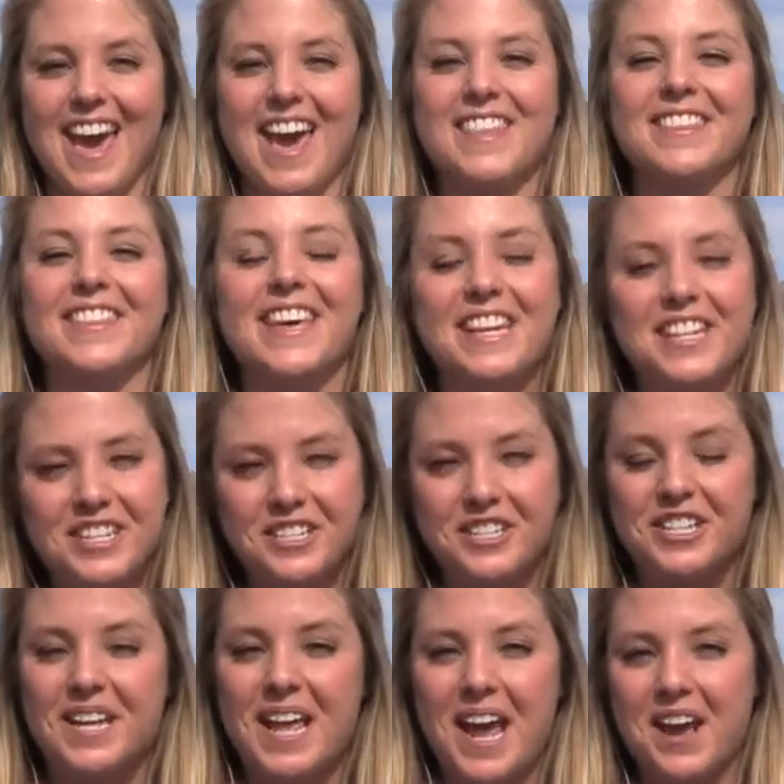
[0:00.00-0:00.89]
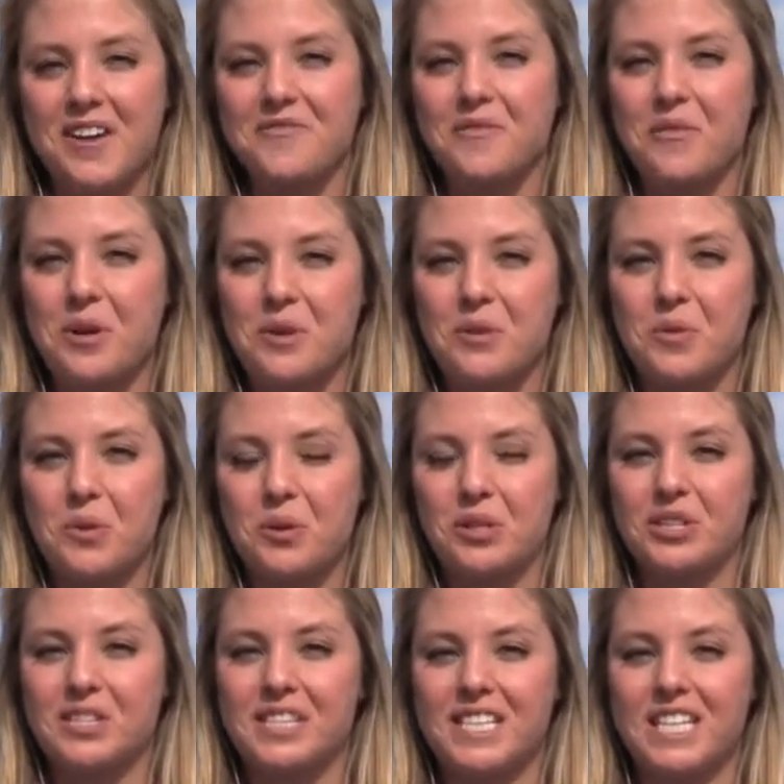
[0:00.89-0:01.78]
And later today on
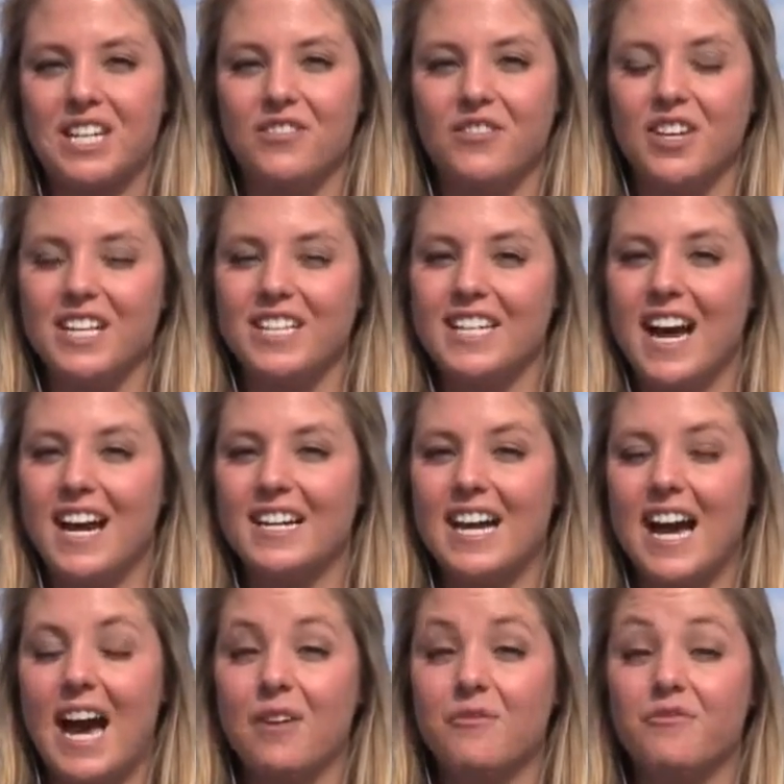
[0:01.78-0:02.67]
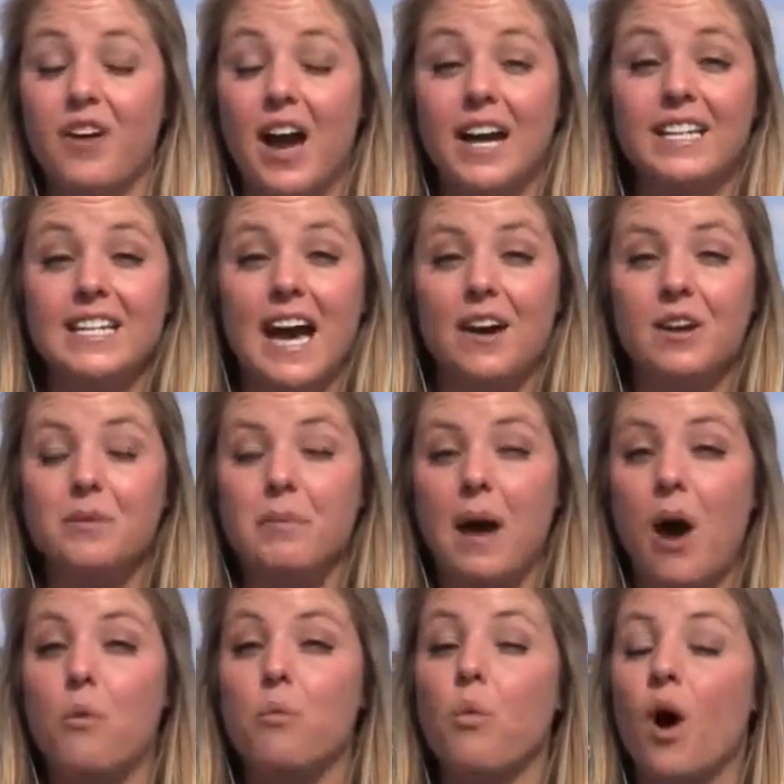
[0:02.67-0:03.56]
FourCornersTV.com, find out
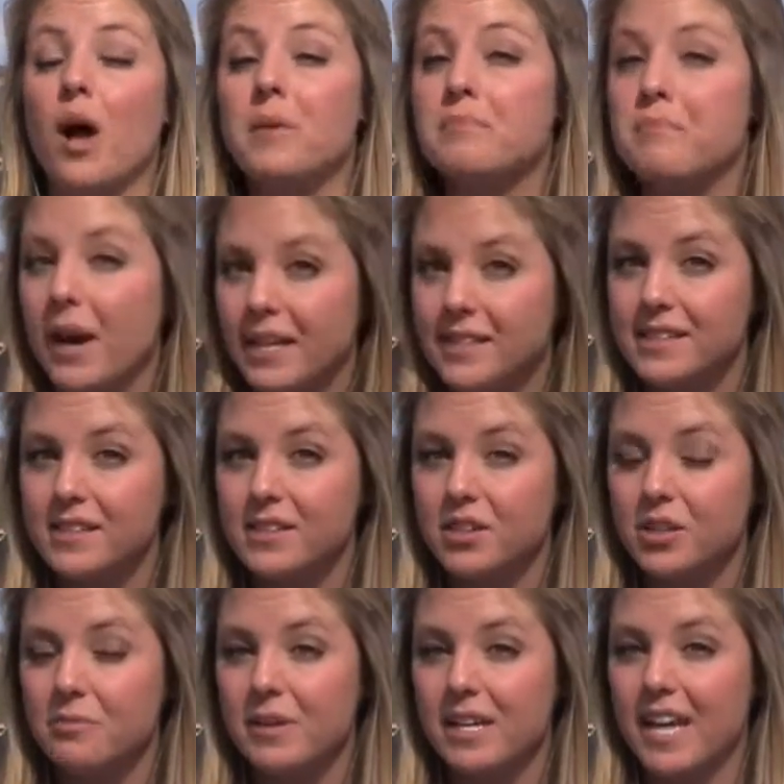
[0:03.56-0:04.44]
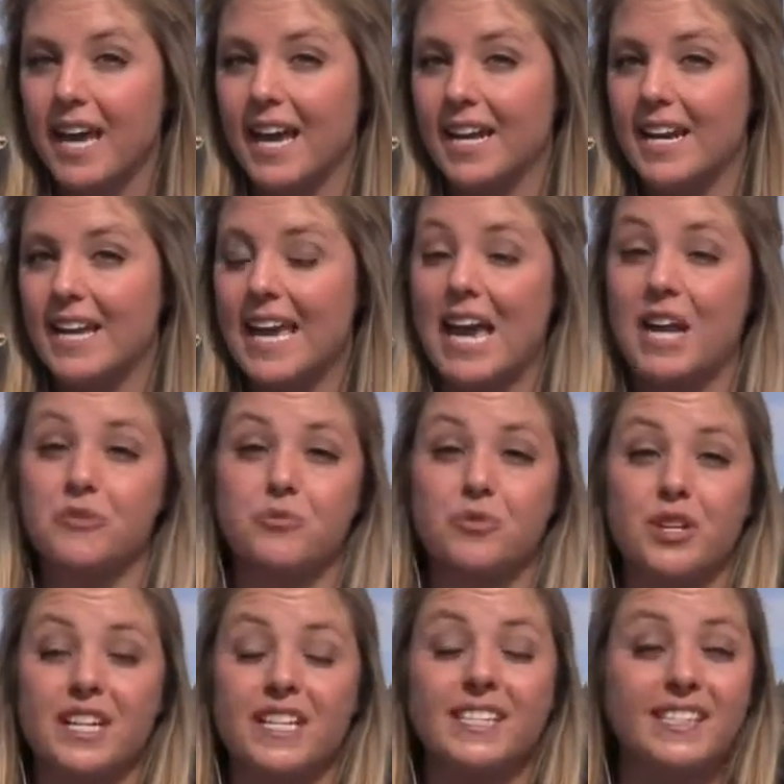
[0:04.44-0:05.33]
about one bicycle mechanic and
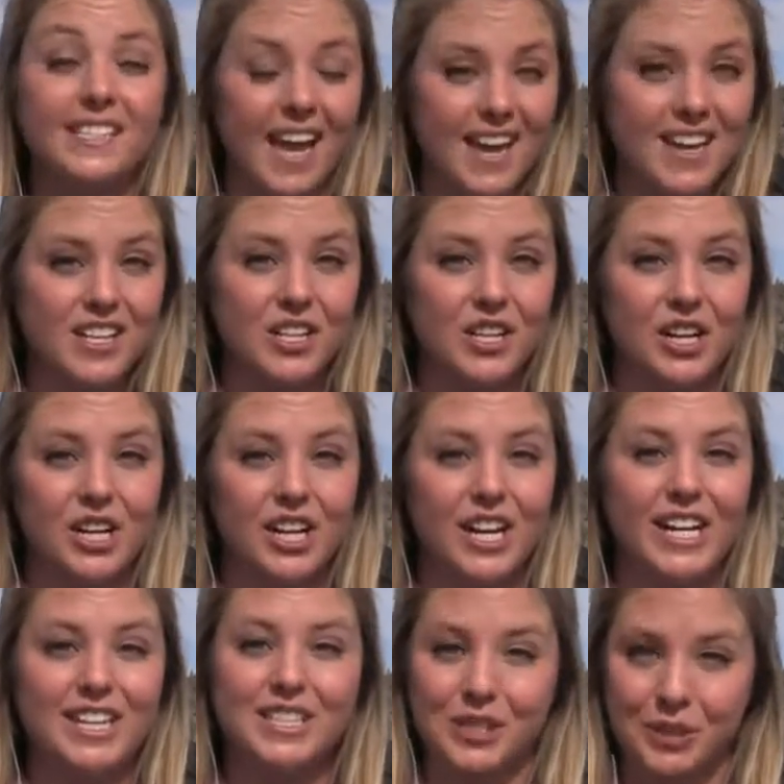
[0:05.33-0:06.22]
recycler in